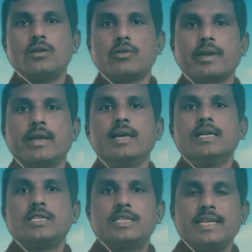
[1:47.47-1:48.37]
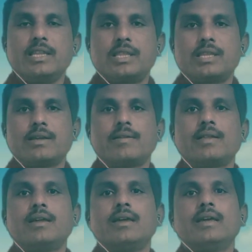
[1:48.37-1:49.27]
Okay, teeth
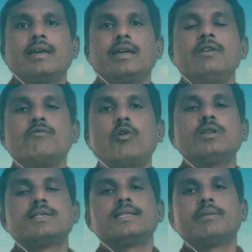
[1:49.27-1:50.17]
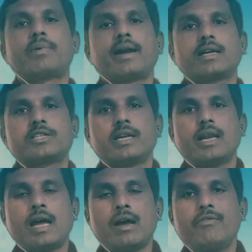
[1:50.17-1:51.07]
involves in the production
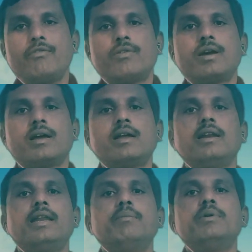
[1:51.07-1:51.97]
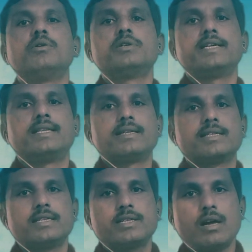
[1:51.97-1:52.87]
of
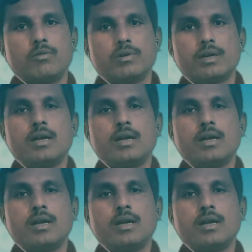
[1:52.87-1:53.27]
labiodental sound.